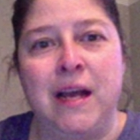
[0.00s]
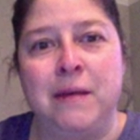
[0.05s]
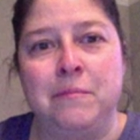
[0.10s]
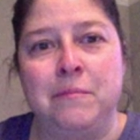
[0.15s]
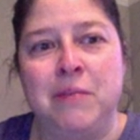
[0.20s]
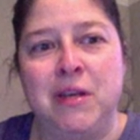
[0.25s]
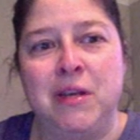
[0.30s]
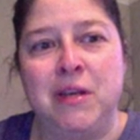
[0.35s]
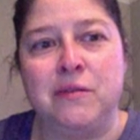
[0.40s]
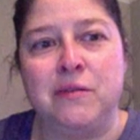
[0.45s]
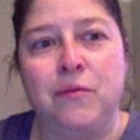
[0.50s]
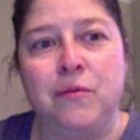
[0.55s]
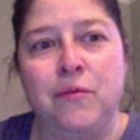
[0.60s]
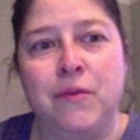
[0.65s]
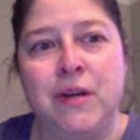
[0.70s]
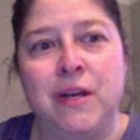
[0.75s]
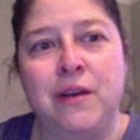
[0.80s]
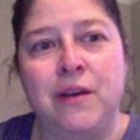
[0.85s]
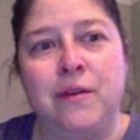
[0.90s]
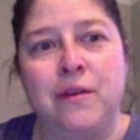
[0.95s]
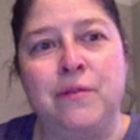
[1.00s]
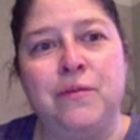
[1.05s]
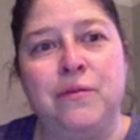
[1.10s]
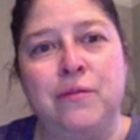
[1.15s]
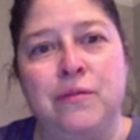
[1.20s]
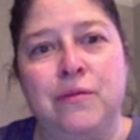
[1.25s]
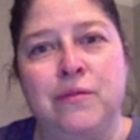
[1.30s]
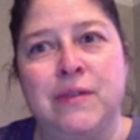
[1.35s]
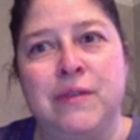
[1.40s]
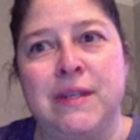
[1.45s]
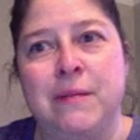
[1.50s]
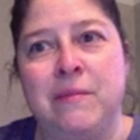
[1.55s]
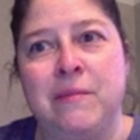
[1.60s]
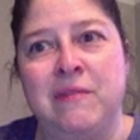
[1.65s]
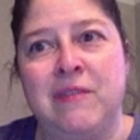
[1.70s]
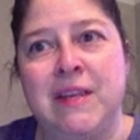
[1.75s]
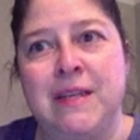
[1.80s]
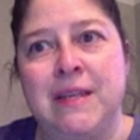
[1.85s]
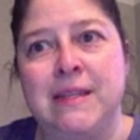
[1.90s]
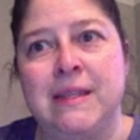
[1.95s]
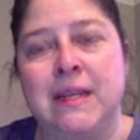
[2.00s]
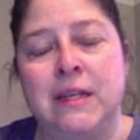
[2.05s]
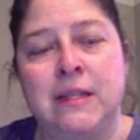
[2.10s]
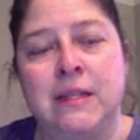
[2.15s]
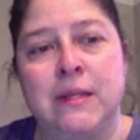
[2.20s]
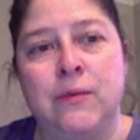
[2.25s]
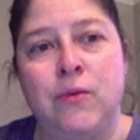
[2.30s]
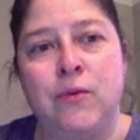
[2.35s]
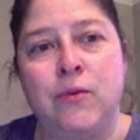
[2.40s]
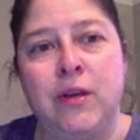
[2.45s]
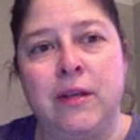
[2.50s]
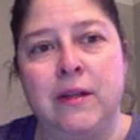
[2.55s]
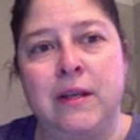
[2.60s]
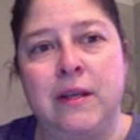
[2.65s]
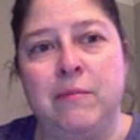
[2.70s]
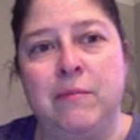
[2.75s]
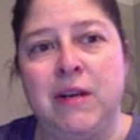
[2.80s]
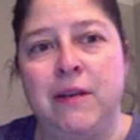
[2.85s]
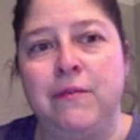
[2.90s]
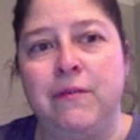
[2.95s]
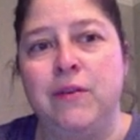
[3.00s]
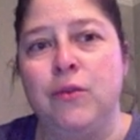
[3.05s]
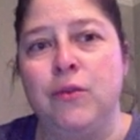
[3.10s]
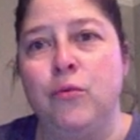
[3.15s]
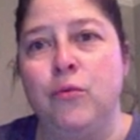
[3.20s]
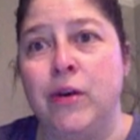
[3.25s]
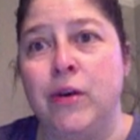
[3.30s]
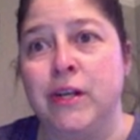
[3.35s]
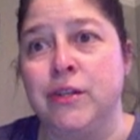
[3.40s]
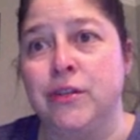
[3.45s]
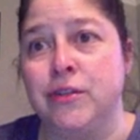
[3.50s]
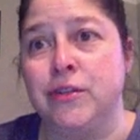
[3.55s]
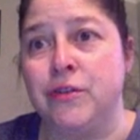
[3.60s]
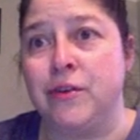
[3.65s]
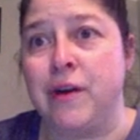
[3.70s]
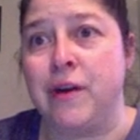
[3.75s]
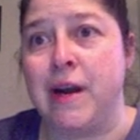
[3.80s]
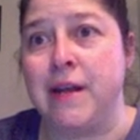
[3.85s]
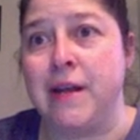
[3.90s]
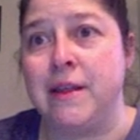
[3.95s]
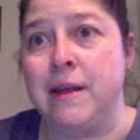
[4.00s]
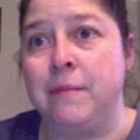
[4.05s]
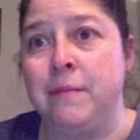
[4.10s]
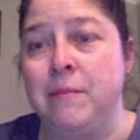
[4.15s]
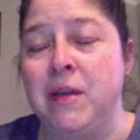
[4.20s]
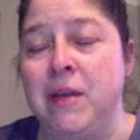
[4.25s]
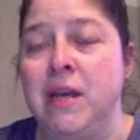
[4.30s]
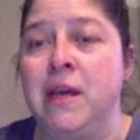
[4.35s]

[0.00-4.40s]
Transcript: because we're going to go through some of these things quickly, but if you want to try them,